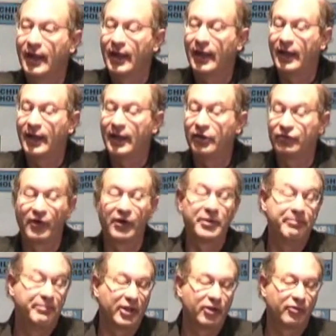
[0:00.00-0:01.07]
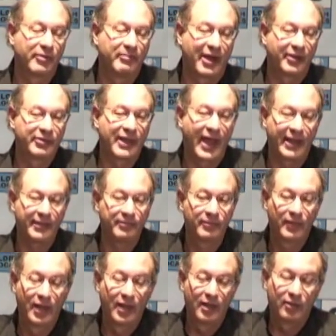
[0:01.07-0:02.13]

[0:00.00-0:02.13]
is very bitter about that,